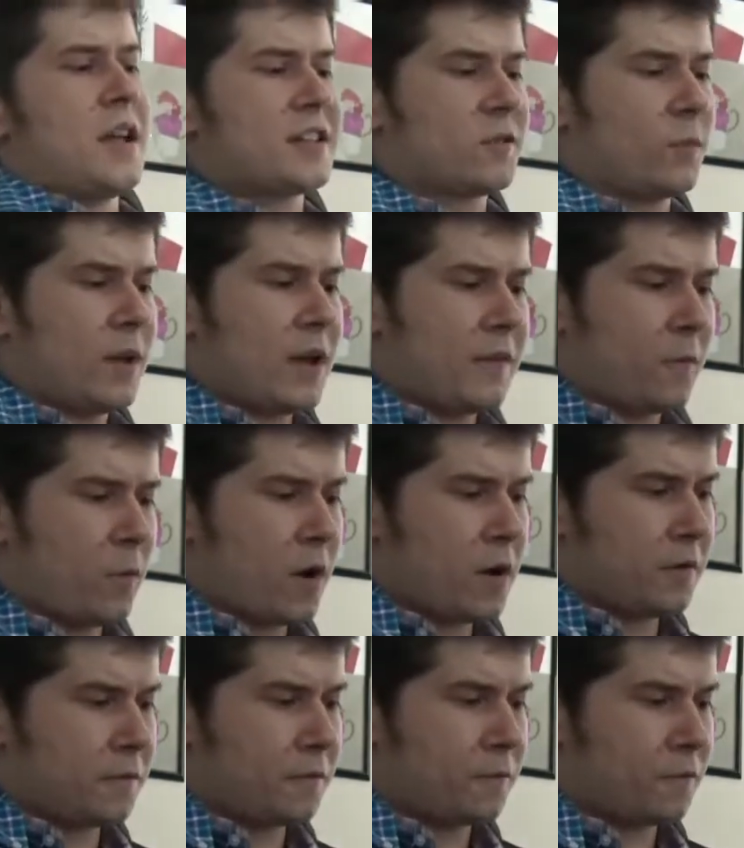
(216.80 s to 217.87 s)
Next, we have
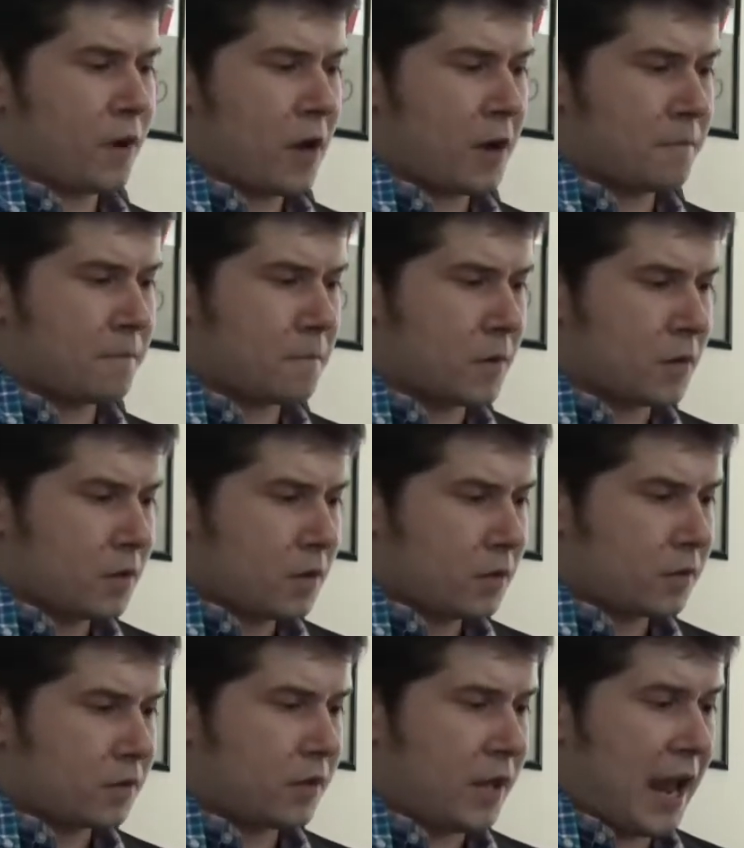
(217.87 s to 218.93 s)
one from
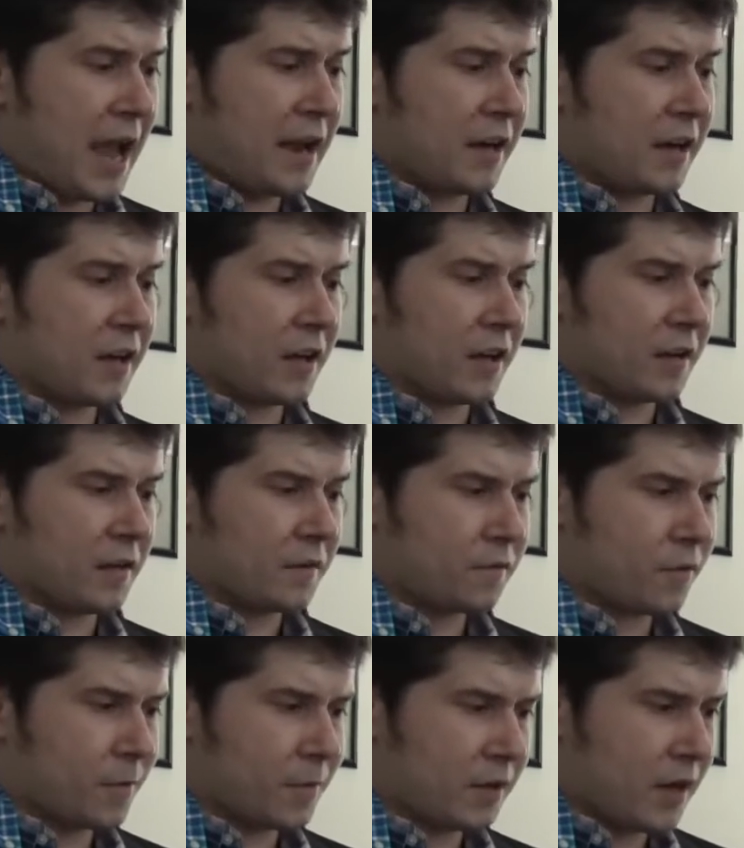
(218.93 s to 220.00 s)
Canada,
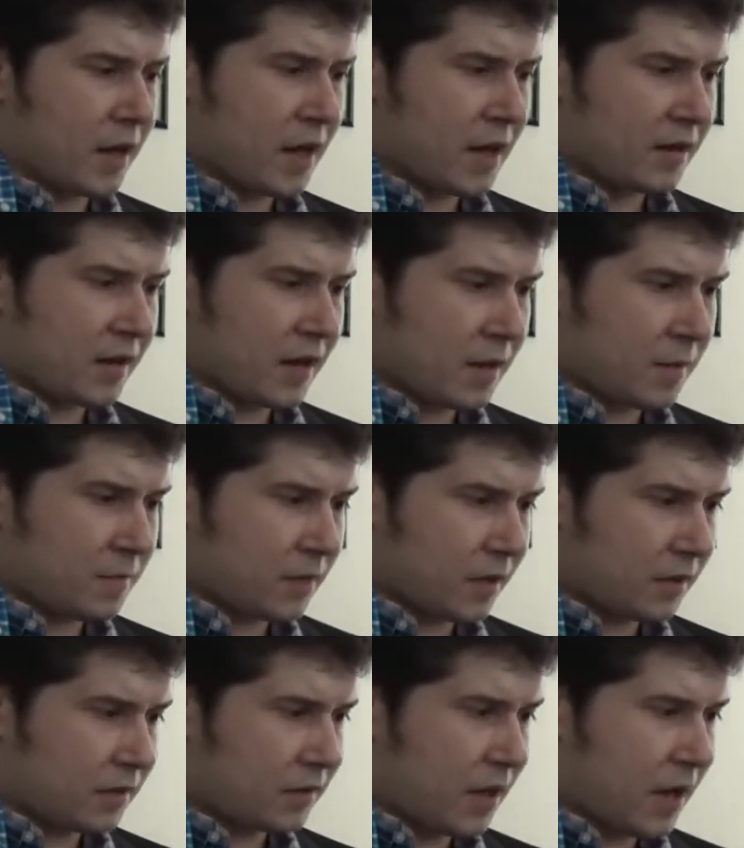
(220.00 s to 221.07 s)
from a guy named,
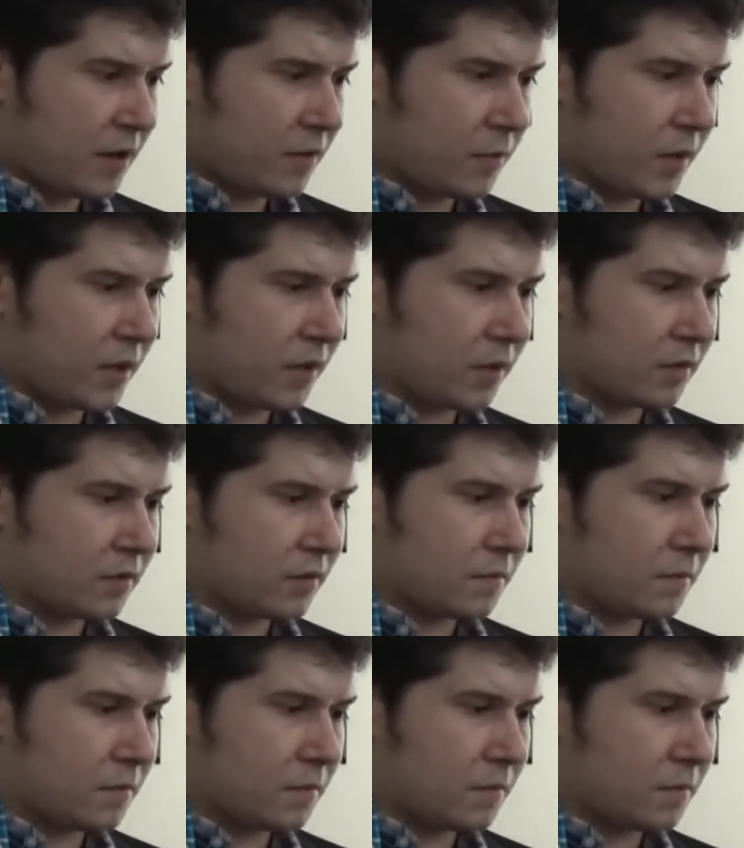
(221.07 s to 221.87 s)
I can't read it.